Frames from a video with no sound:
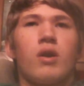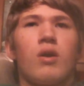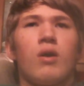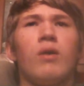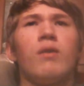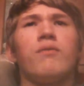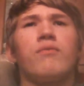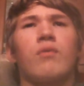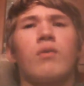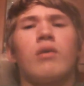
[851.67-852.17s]

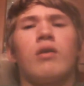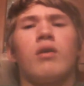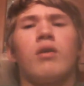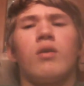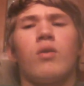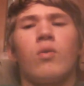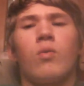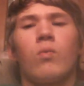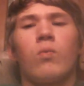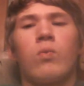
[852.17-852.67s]

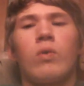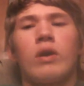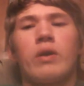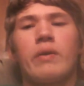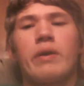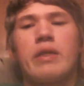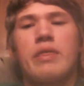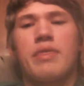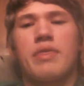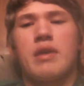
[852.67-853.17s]
Overall, what
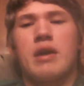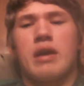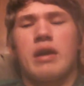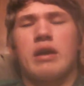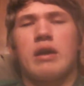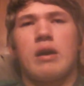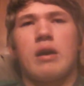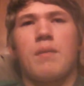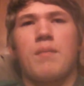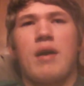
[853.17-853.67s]
do I
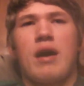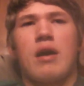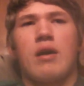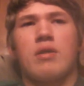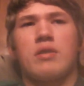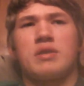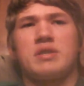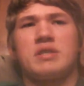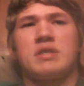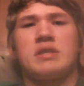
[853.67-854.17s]
think
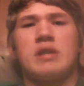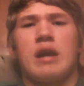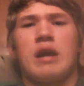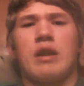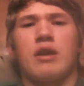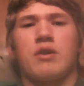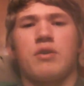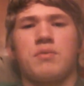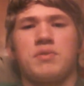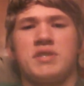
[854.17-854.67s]
about
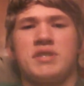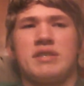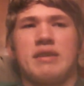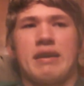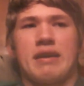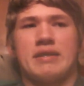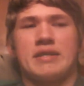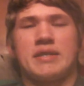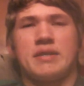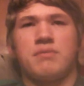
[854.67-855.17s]
Sonic
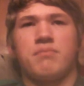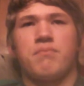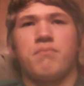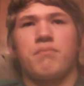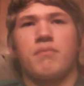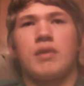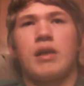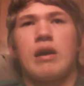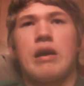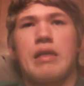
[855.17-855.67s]
06?
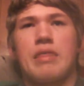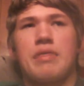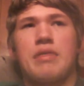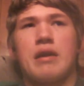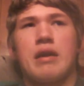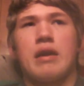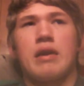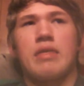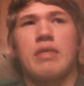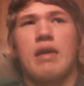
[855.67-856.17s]
I
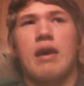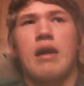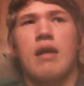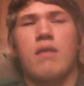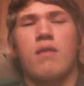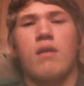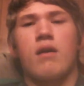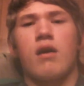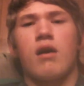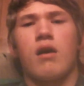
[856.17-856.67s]
think
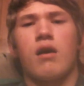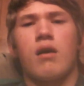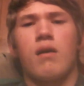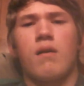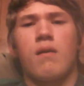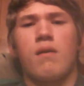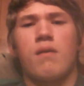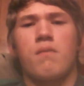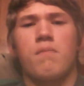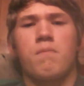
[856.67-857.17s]
that,
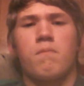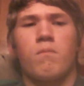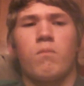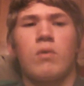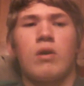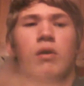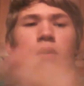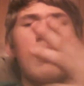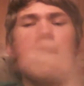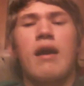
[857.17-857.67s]

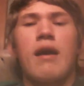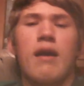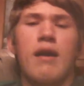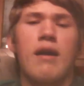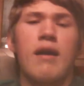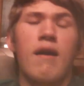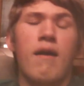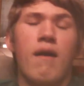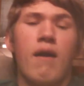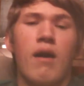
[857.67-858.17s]

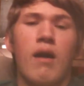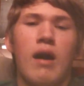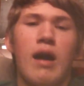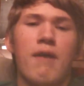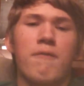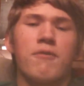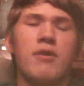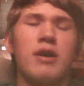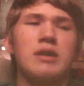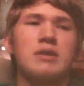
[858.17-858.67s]

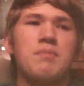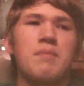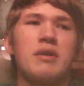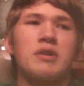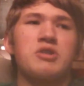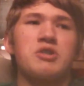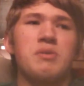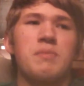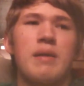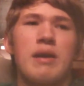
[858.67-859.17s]
I forgot to
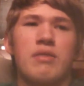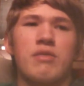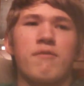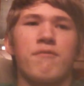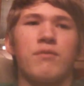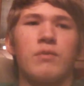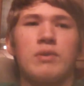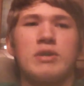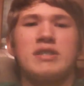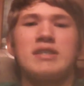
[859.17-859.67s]
mention about the
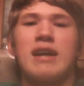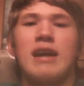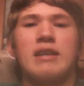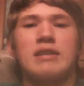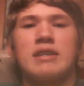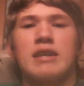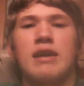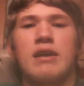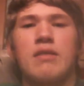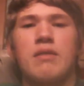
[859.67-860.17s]
voice
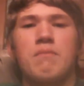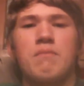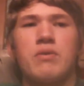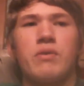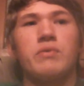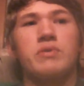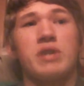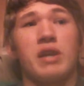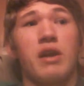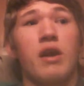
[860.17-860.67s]
acting and the
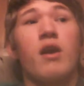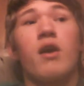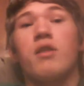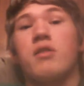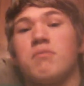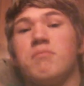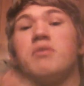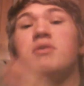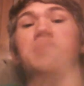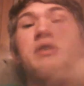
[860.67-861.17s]
music.
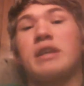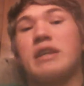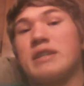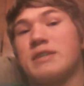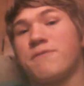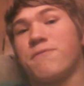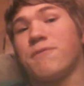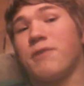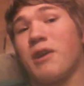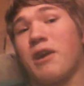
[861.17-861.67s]
The music
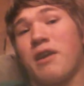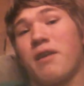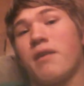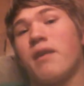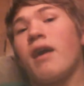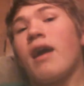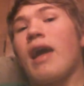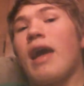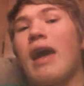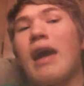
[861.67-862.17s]
is fun,
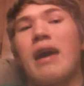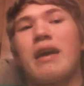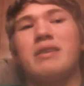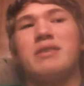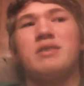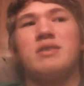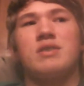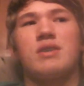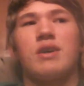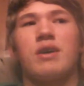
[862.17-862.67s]

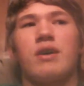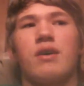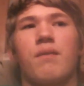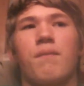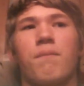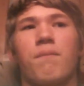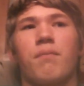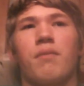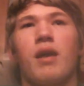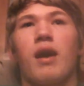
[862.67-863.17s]
and
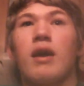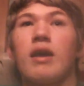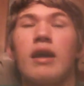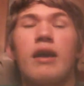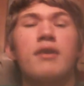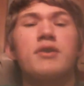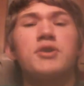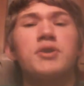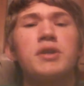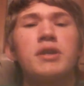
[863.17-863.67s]
I
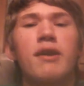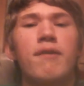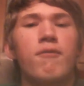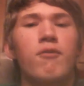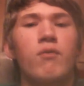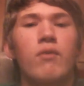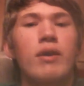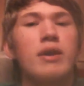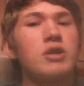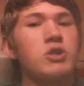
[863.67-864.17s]
actually
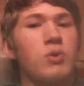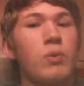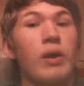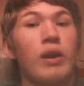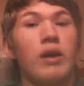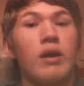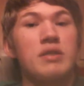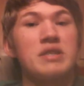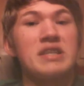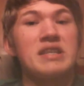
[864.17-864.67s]
never rage
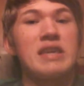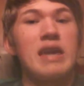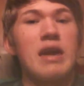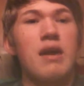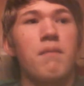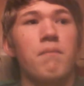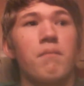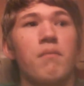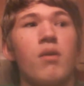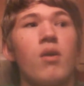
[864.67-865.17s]
quit on this
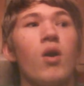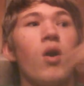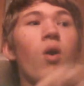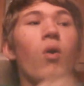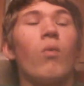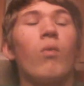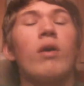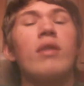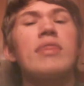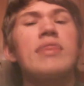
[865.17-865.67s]
game.
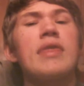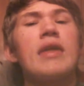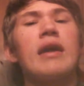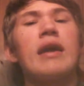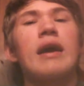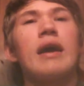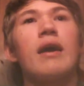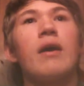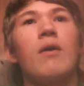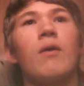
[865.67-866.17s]
One
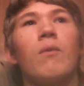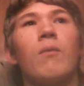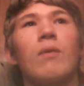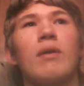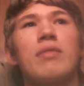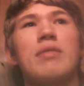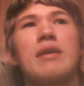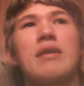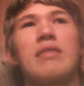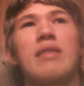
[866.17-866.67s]
thing
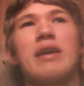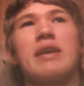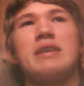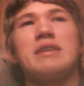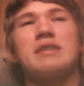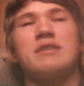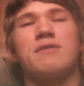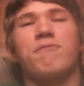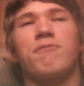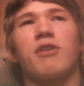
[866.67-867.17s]
that
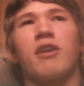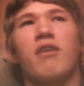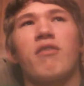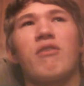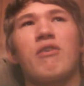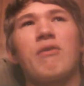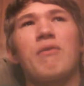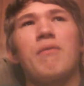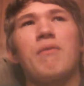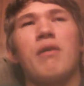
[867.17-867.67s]
is funny
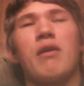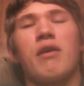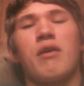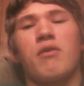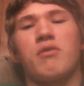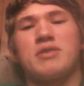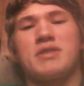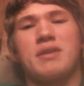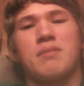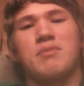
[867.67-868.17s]

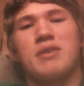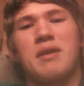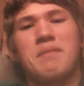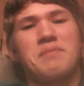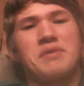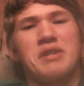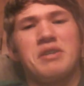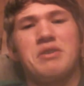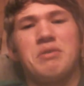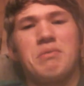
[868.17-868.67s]
though,
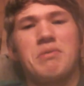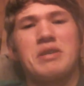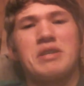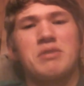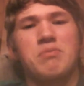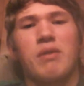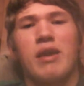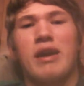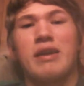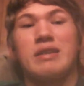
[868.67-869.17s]
sometimes I do
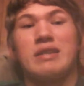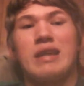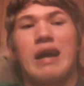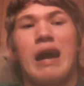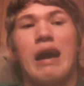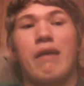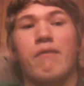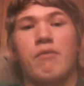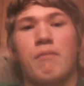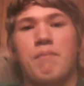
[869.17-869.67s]
this when I
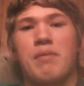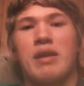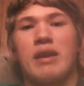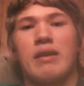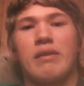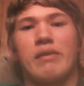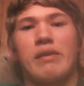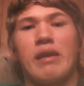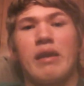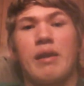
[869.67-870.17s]
die
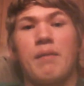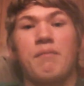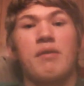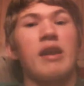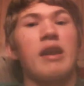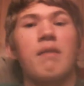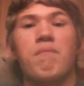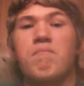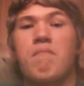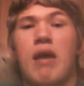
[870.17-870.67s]
repeatedly and I'm
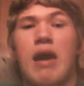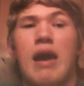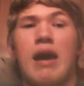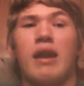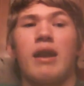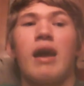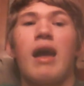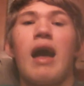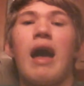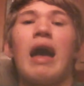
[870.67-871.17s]
getting
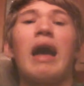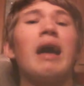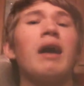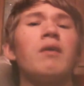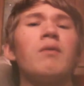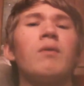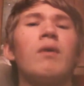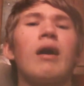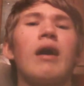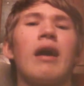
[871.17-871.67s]
mad.
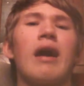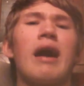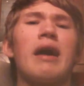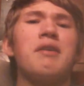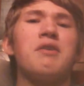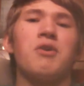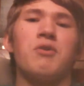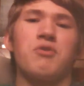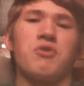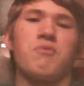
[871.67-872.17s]

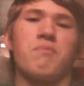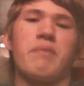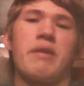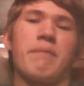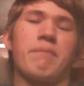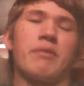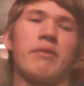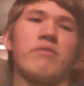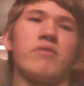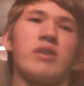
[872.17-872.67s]
I know you
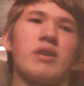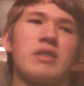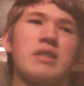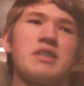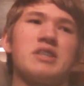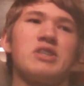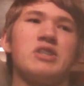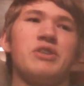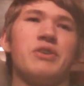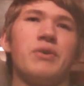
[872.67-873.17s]
people have done
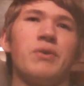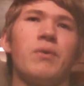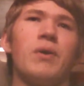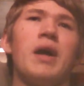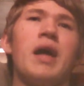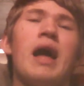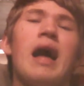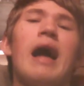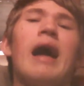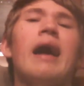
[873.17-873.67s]
this
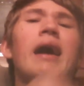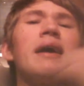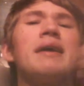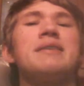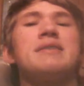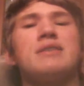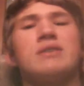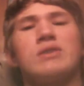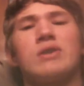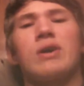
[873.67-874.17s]
too.
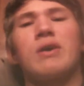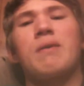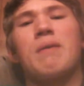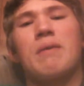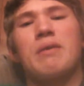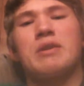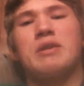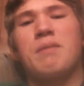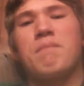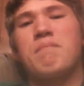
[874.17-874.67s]
I
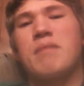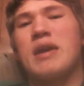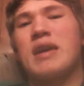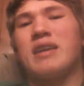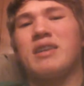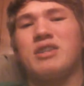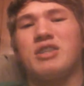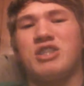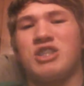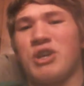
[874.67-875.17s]
start to
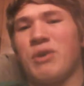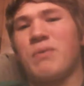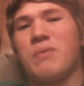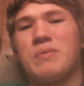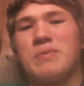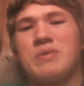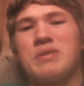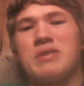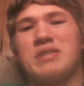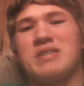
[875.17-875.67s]
make
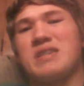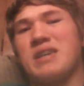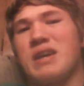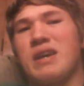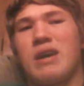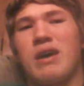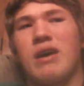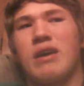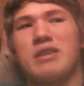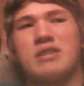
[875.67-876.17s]
tunes.
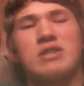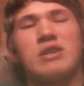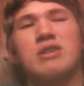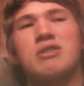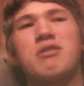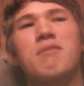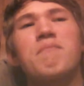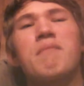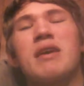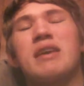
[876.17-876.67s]
I
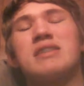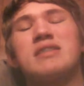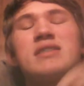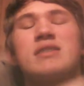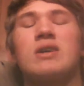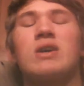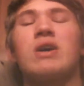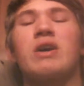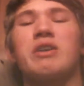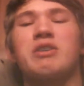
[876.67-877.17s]
start to make
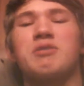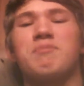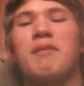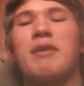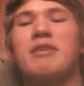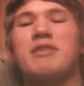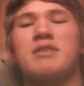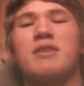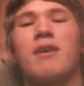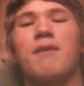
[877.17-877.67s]
songs
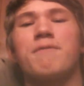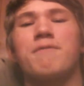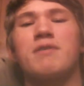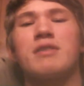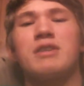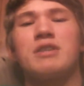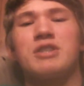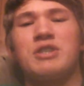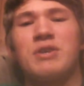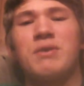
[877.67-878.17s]
based off of
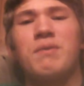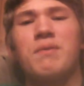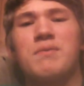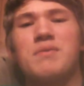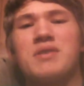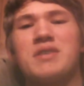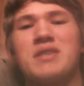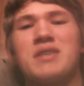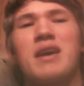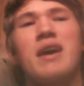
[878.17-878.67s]
the
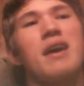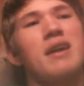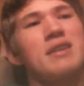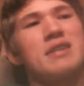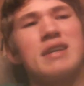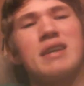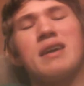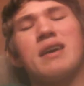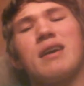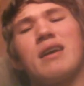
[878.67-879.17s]
tunes
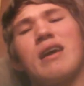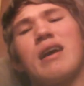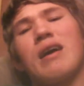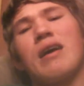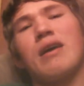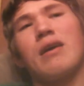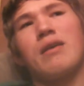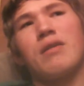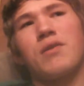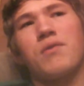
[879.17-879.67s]
to
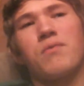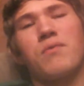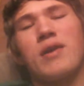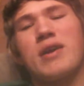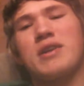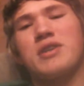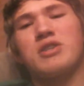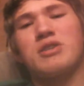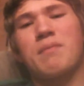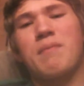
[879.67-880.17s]
the
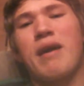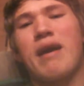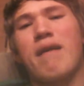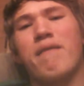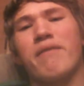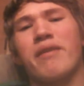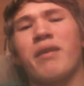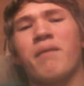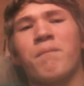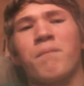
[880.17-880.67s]
rage I'm
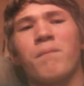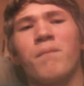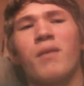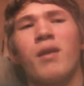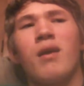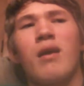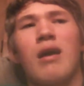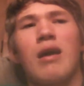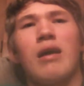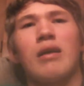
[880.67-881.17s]
having.
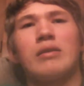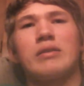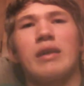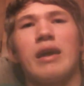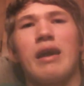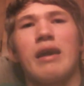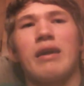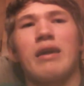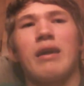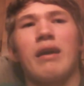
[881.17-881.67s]

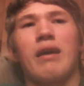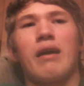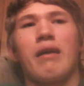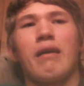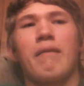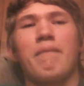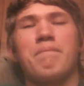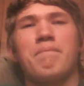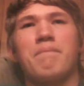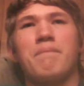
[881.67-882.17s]

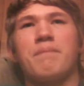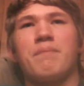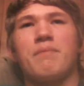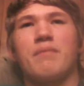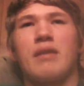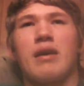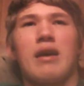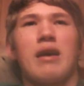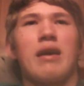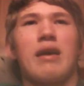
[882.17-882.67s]

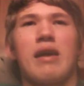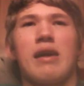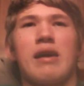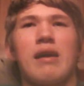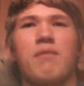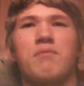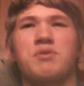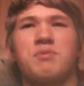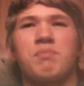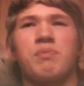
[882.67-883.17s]

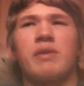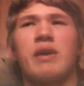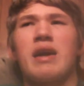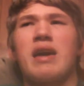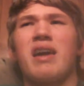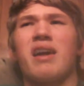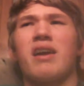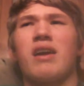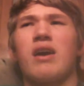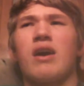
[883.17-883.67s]
I was
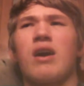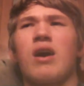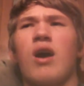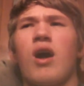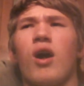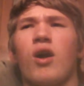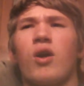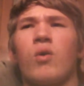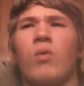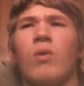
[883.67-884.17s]
playing
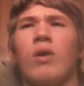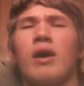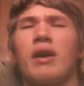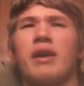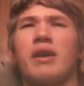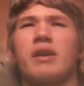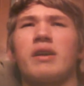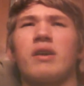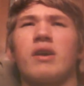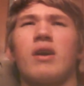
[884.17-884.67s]

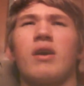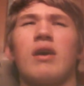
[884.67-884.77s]
Aquatic.